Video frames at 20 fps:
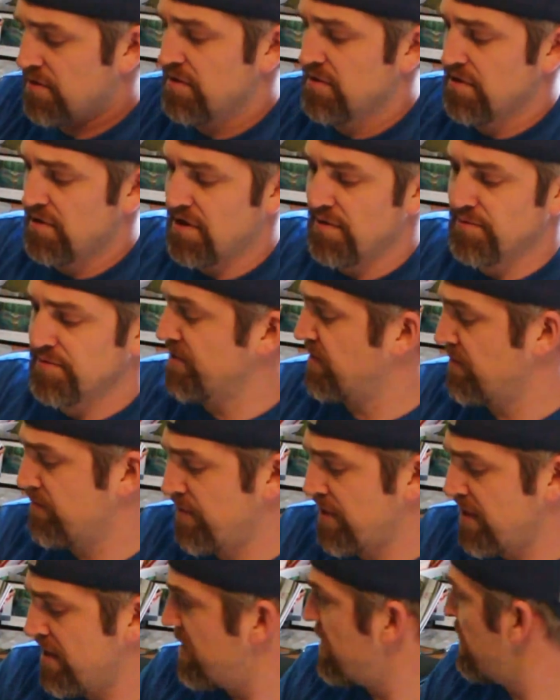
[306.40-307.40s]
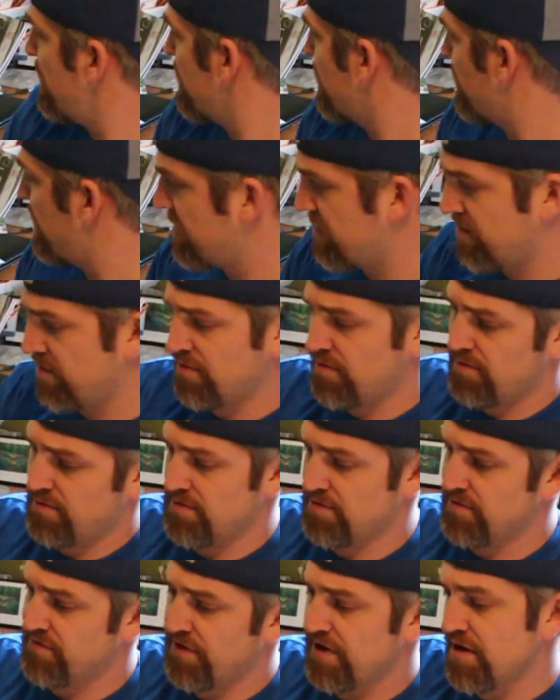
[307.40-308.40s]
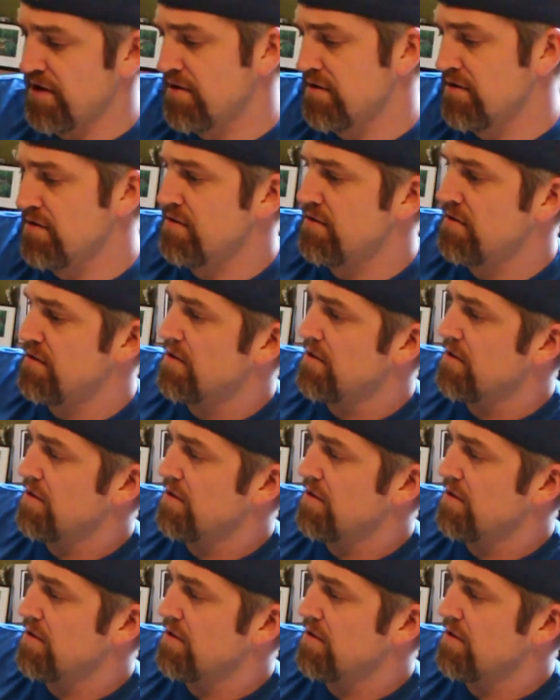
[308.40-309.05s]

Comes in a bag with the vinyl.